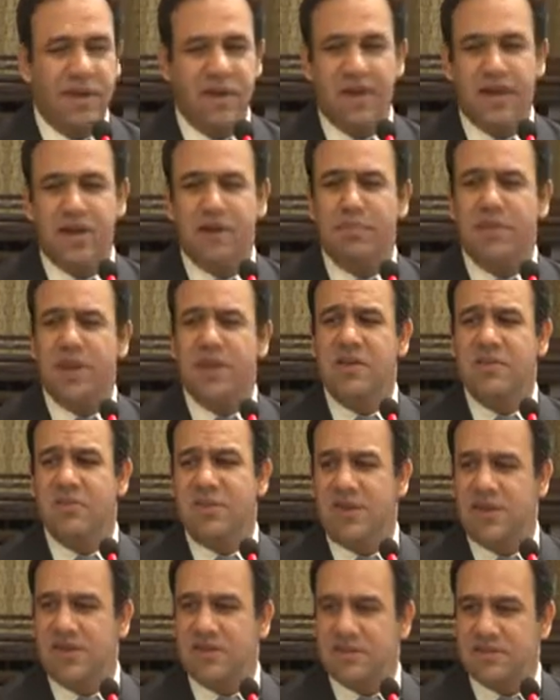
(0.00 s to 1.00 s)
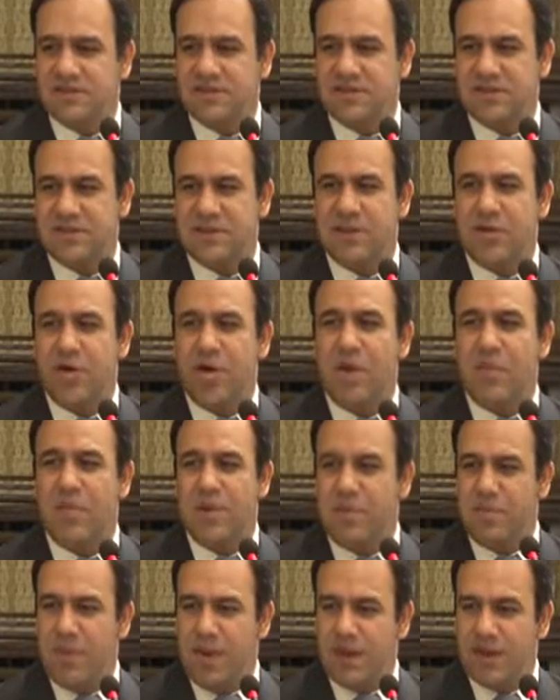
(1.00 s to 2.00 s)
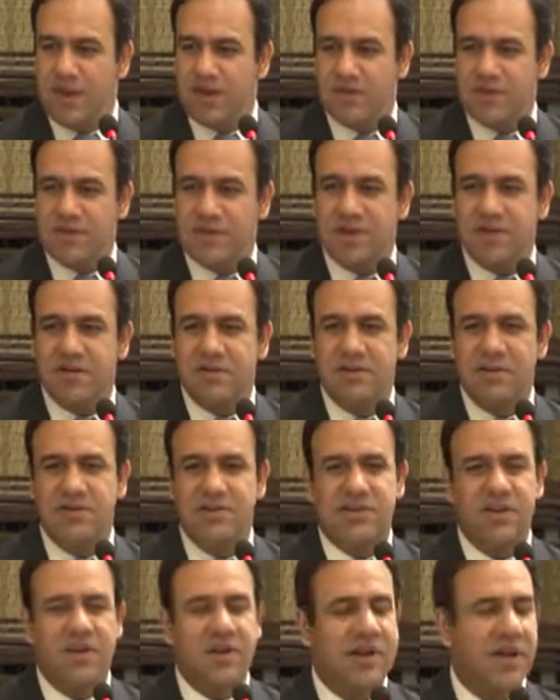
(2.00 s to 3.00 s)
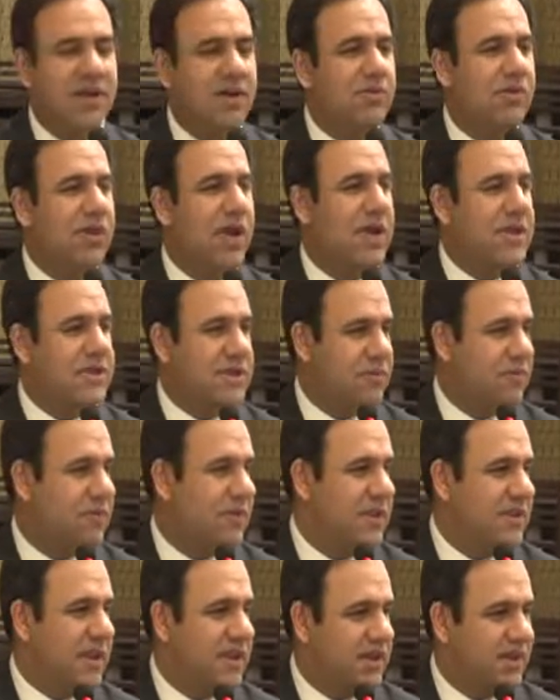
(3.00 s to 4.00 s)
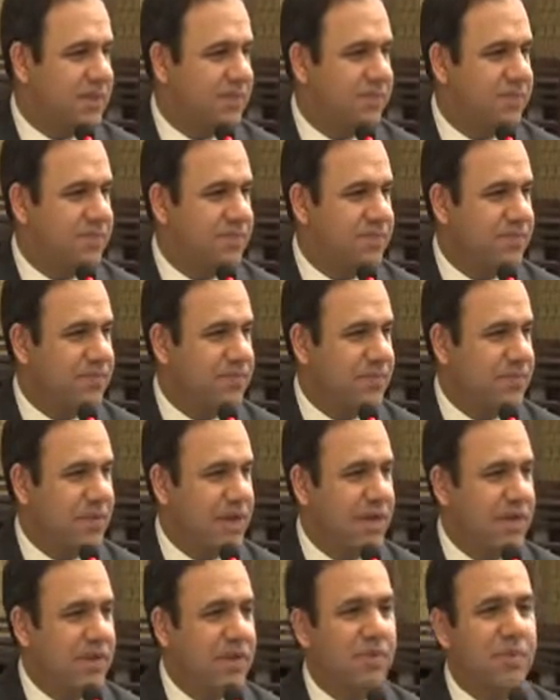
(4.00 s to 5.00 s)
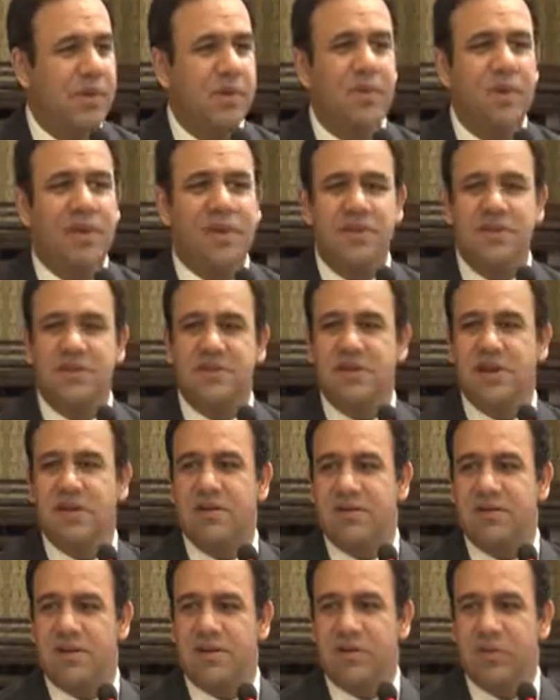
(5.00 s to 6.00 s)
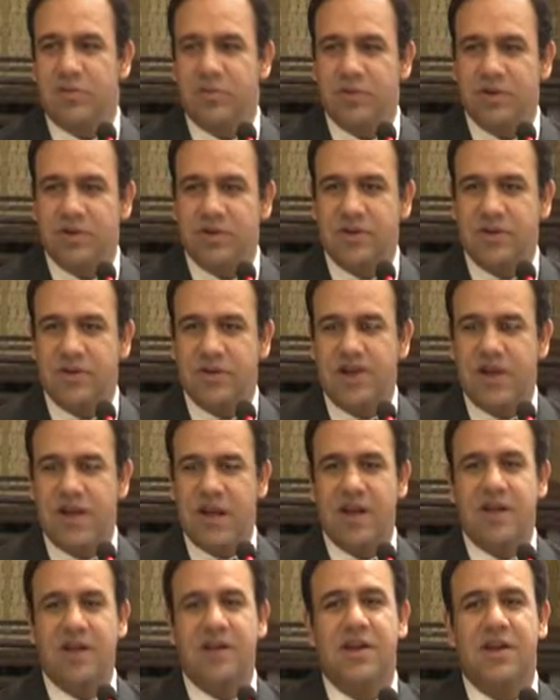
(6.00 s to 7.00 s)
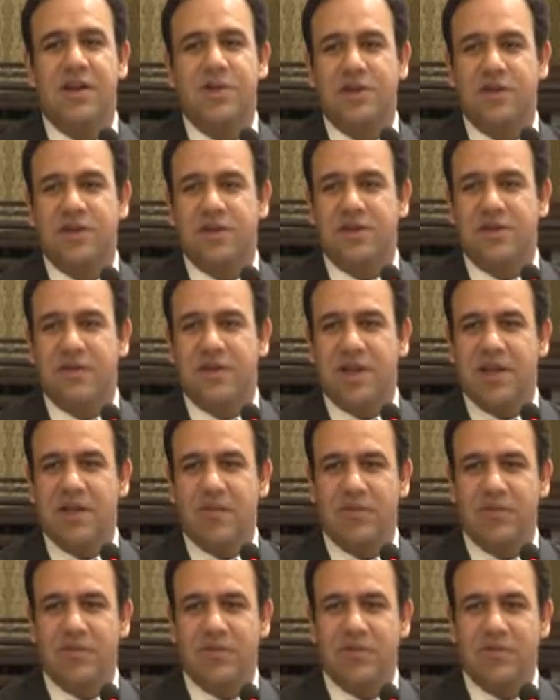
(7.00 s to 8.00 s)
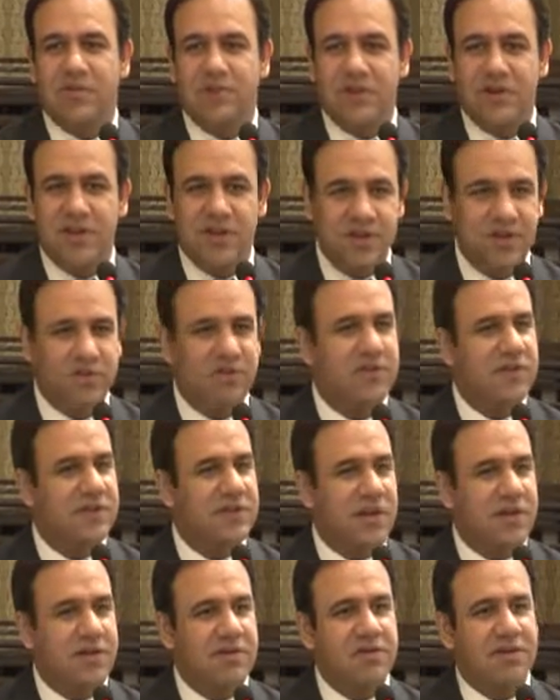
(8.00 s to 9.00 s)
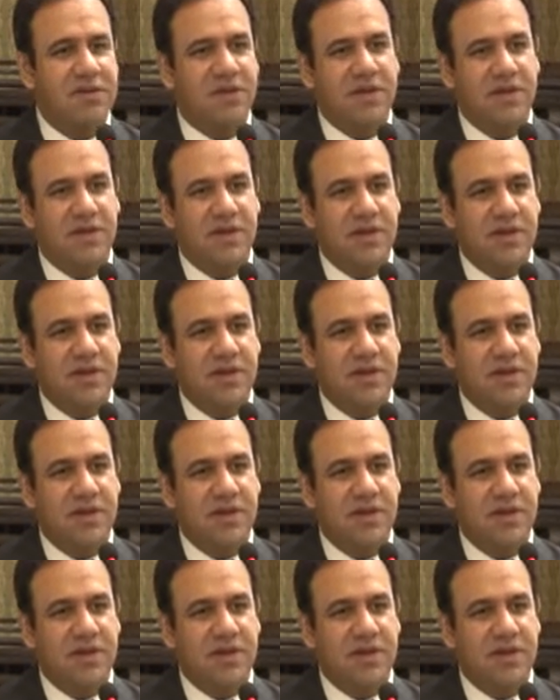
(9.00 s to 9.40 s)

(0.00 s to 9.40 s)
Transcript: And in many ways, the common man in this country still tend to catch up with that. The people in this country who were handed out at the time of creation of this country,